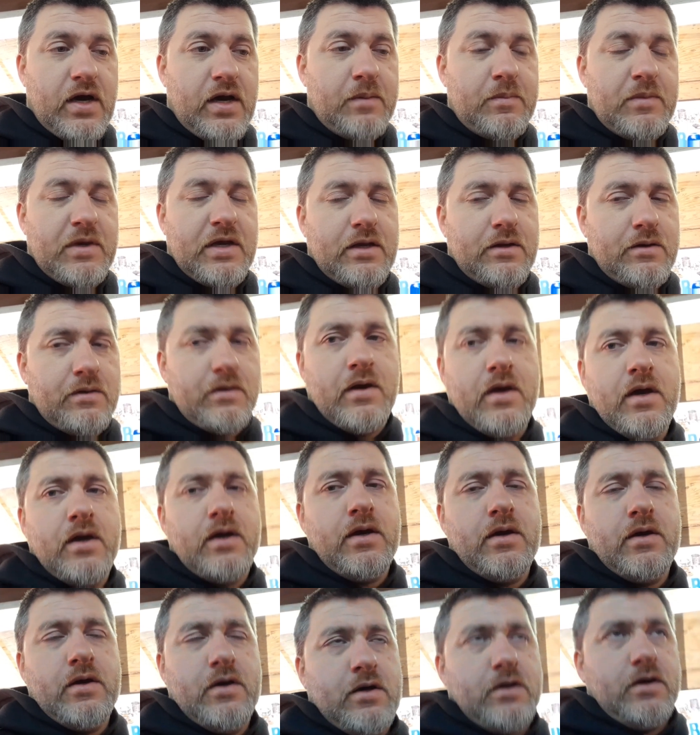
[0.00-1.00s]
mean,
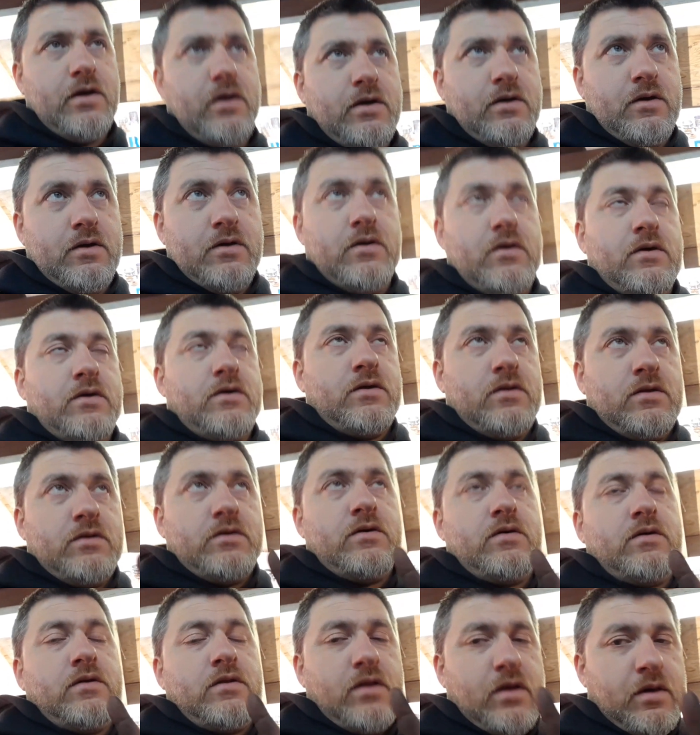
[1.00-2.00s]

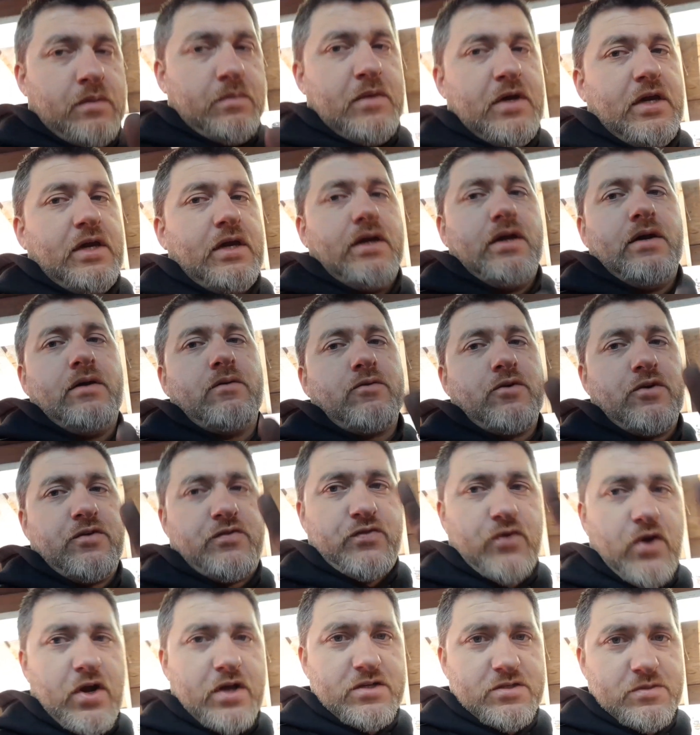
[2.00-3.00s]
let me
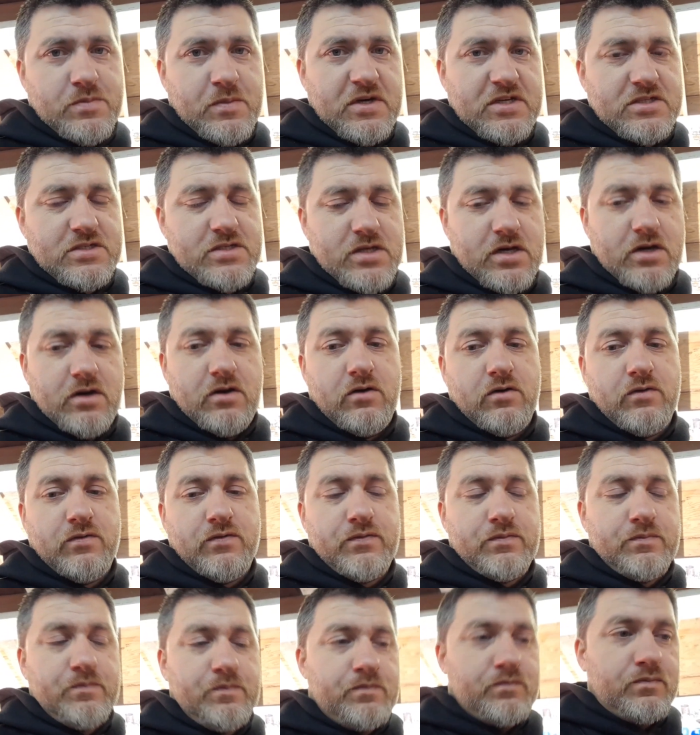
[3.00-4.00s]
rephrase myself.